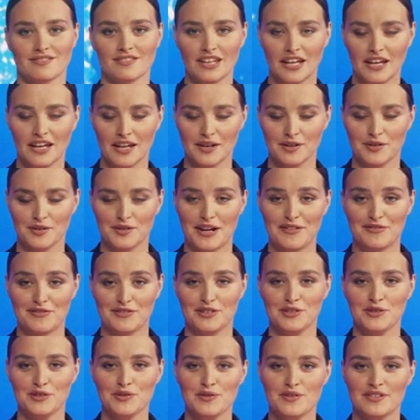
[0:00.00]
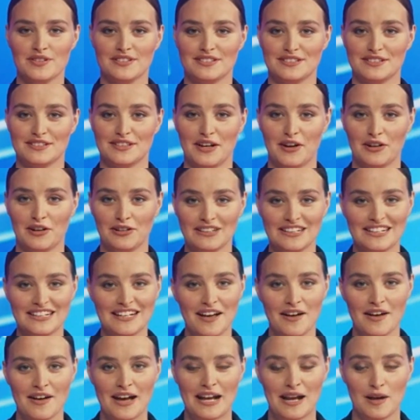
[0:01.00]
a true patriot who made a
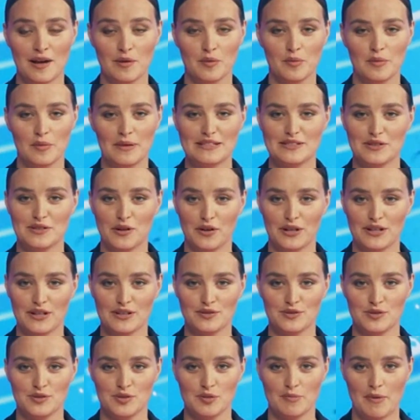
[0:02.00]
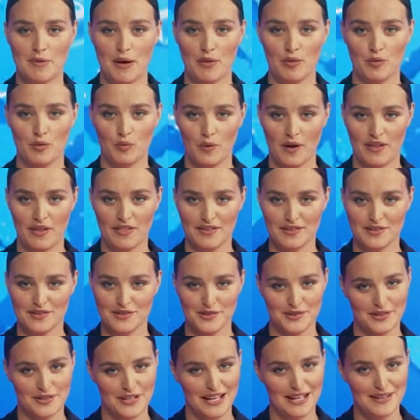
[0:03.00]
significant contribution to
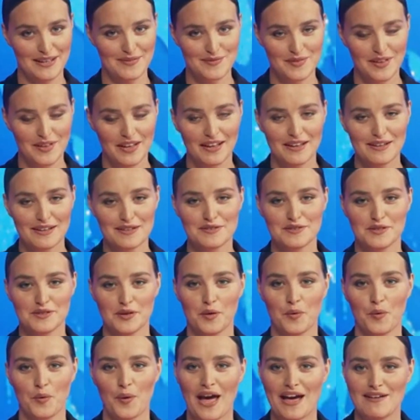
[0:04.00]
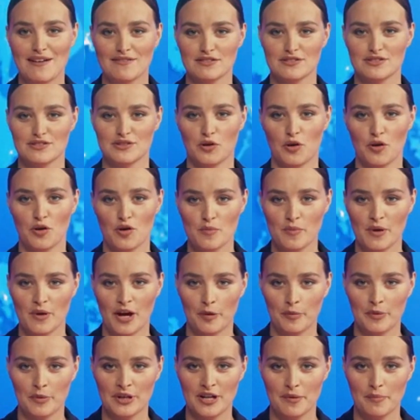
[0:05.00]
Italy's social and economic development,
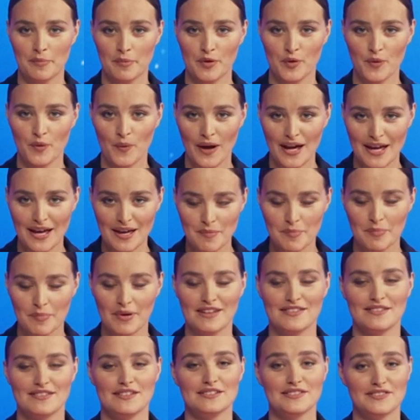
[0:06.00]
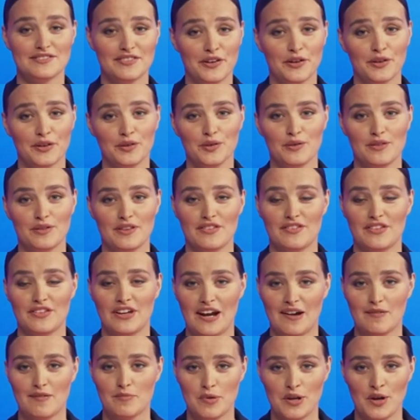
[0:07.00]
while also strengthening the
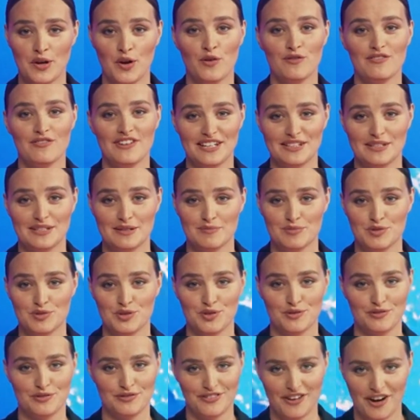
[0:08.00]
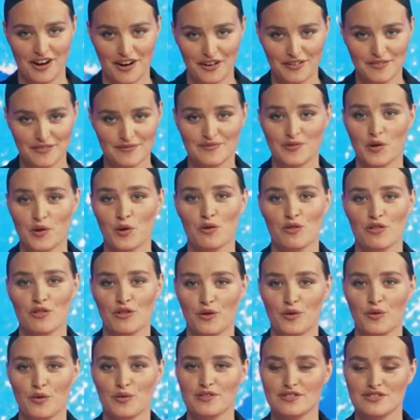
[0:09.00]
country's stance in the EU and
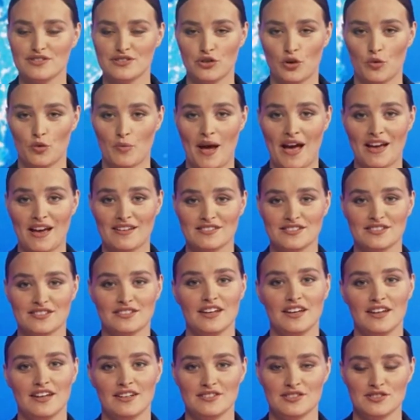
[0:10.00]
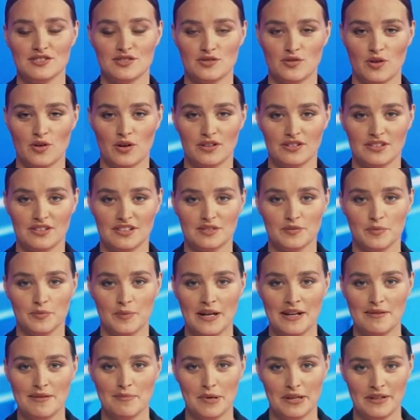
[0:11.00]
globally. For me,
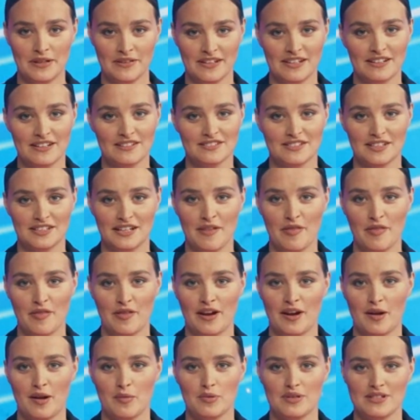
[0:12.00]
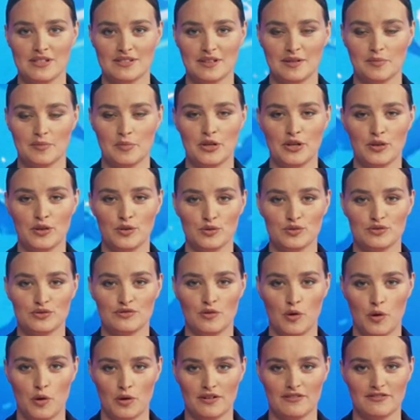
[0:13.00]
Silvio was a dear person, a true
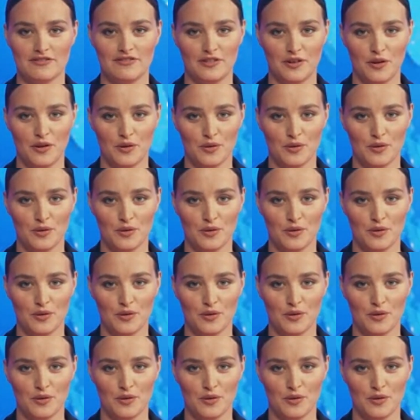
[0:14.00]
friend.